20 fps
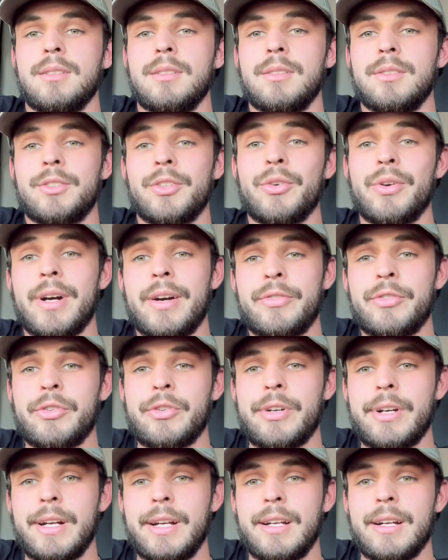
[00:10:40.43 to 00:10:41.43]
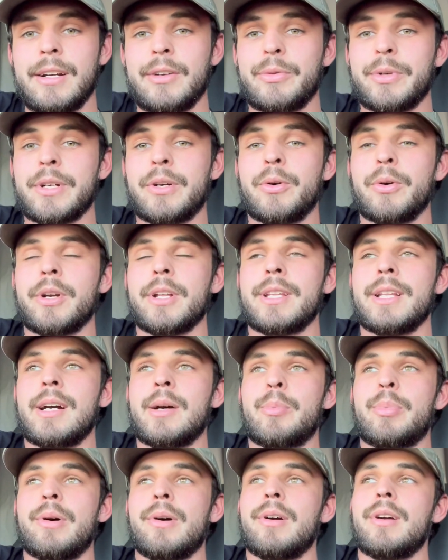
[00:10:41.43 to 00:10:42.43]
So after I recorded
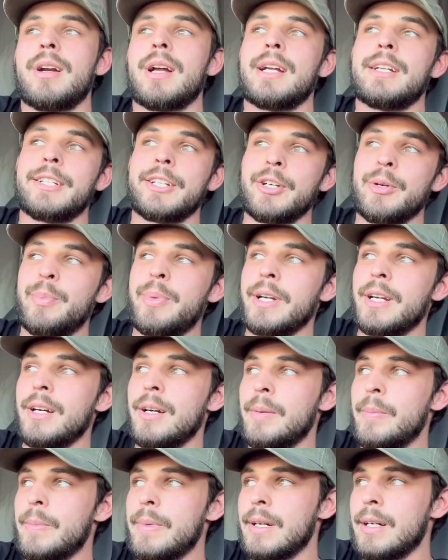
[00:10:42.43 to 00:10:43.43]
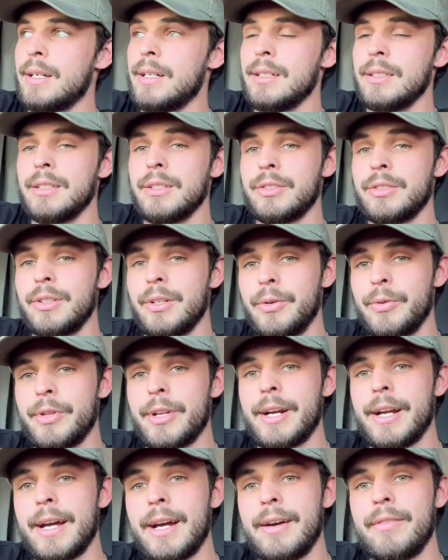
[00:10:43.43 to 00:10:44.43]
that part, I had to go pick up this load
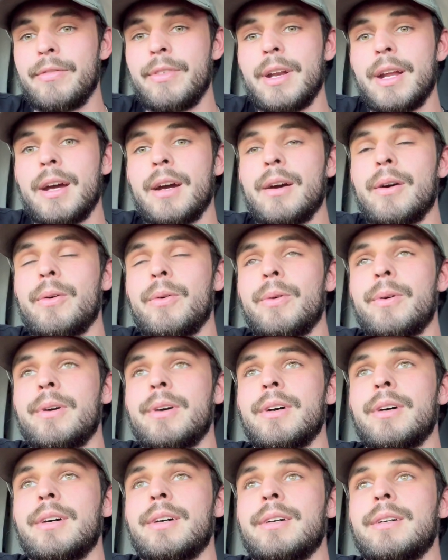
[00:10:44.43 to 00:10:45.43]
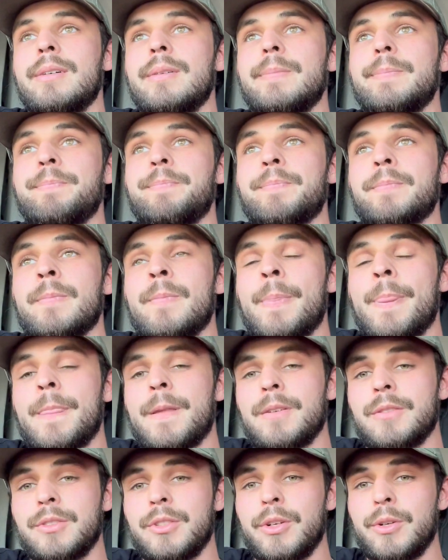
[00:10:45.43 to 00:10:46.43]
that I have now.
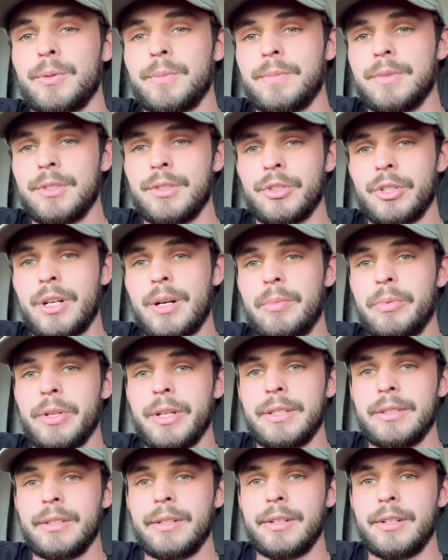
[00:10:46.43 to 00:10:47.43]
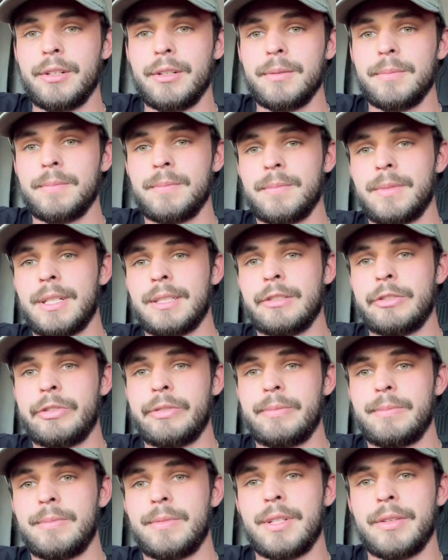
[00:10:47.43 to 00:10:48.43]
So this is a couple days later, hence
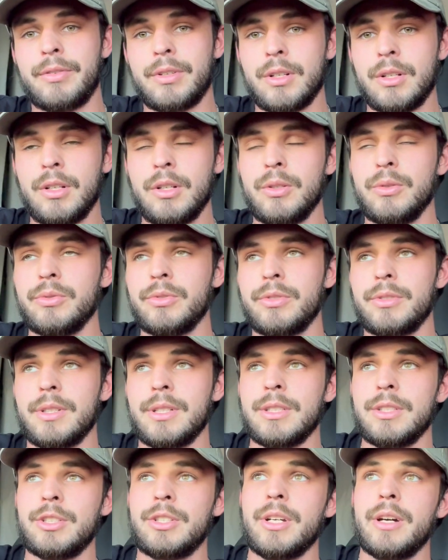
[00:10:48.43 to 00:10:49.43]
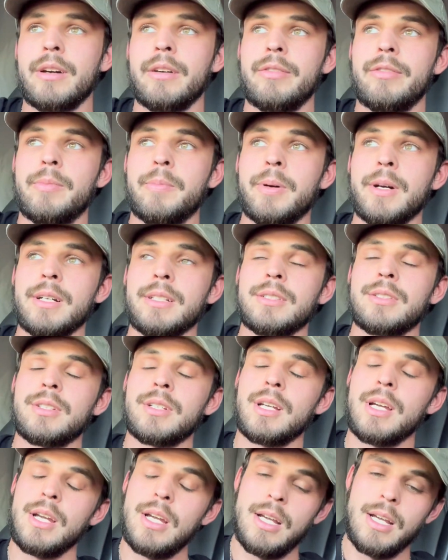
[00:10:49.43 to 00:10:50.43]
different clothes and stuff. But
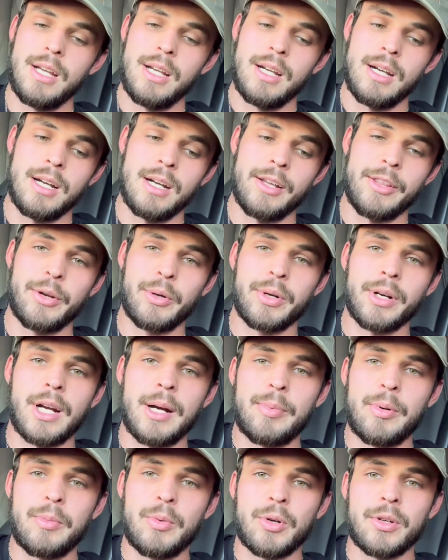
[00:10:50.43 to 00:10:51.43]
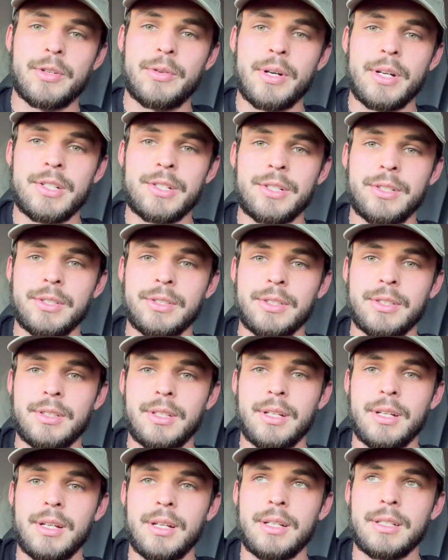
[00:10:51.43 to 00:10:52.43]
there were a couple more questions
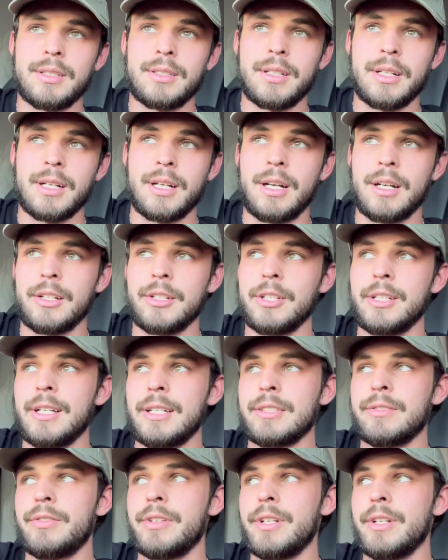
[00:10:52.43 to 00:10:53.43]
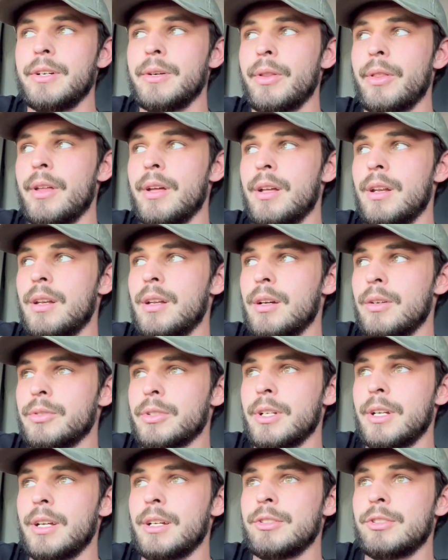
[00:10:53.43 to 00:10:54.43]
that I got on the last video that I was
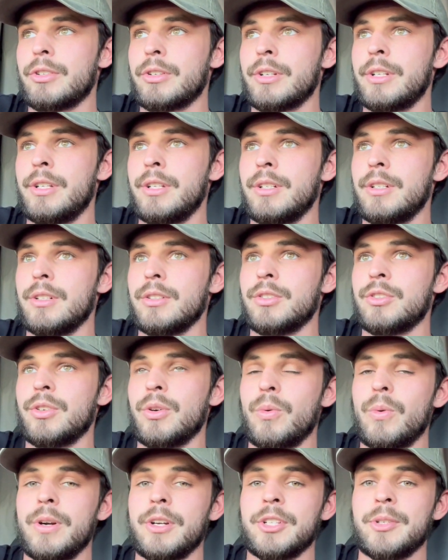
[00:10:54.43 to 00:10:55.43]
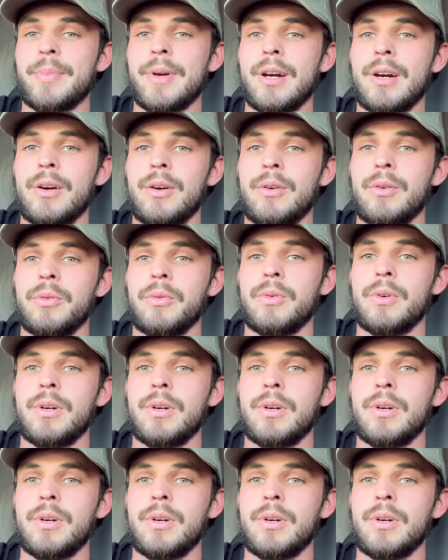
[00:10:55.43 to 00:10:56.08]
going to answer here. So one is about